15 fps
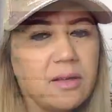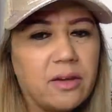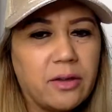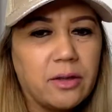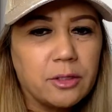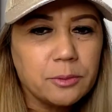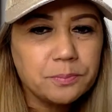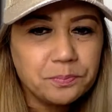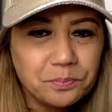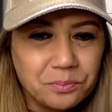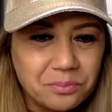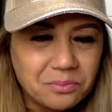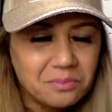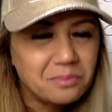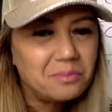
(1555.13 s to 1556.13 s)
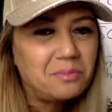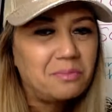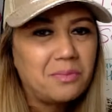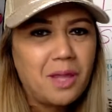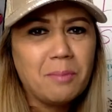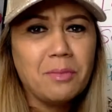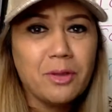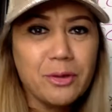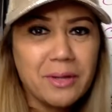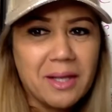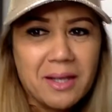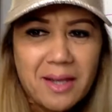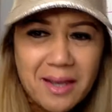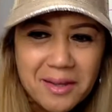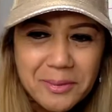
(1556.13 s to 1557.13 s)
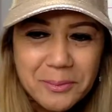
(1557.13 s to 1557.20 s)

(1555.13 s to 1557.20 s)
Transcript: you go. I'm learning.